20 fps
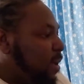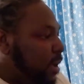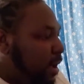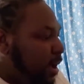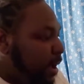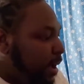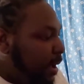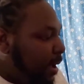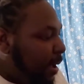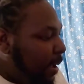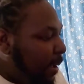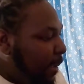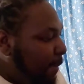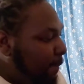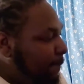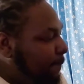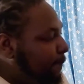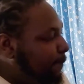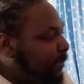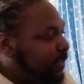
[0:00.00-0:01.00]
I'm
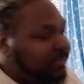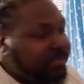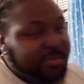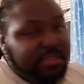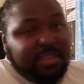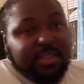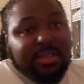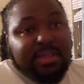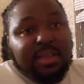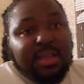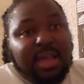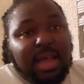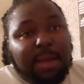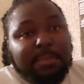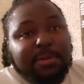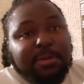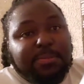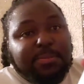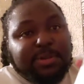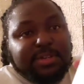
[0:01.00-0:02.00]

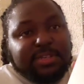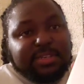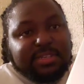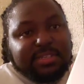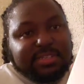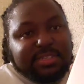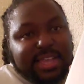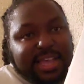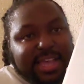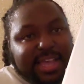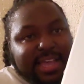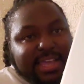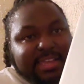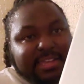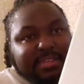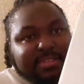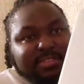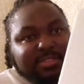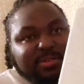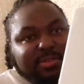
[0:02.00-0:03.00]
gonna put it
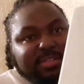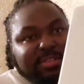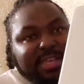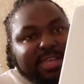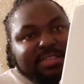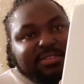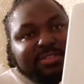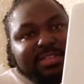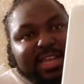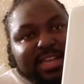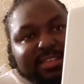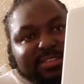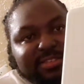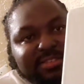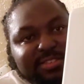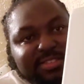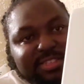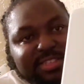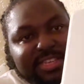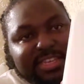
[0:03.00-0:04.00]
aside so as you guys
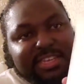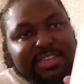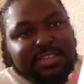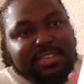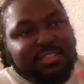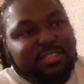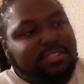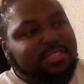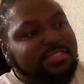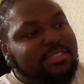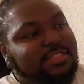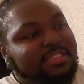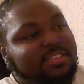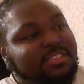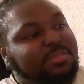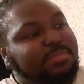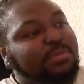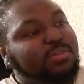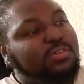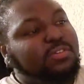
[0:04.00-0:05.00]
can see it.
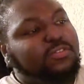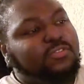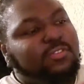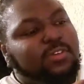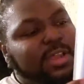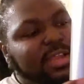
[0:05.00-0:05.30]
It's beautiful.